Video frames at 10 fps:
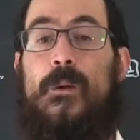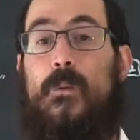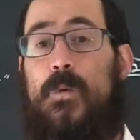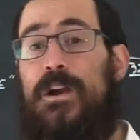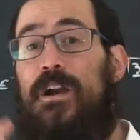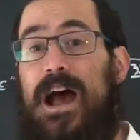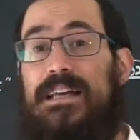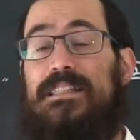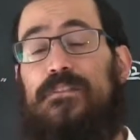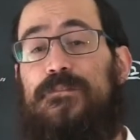
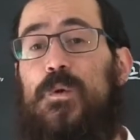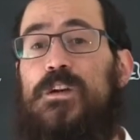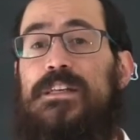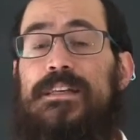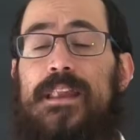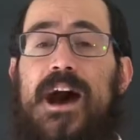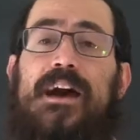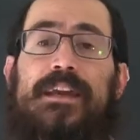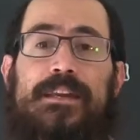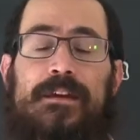whereas the
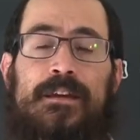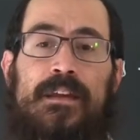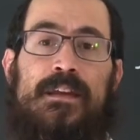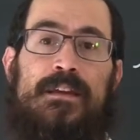49